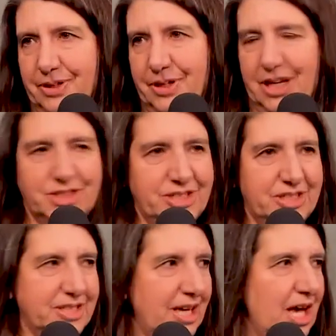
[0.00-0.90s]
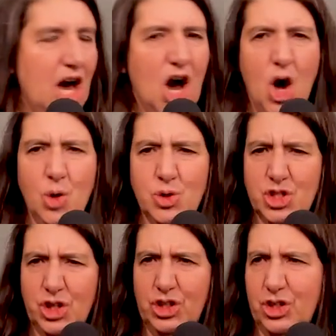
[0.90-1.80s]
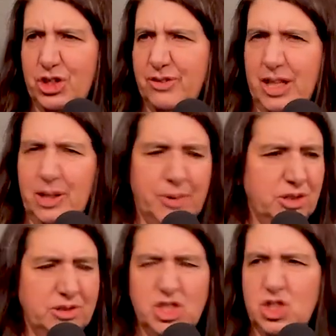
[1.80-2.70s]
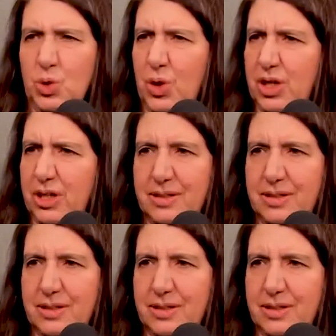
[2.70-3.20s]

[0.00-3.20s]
Not just, oh, sure, you're a developer. Sure.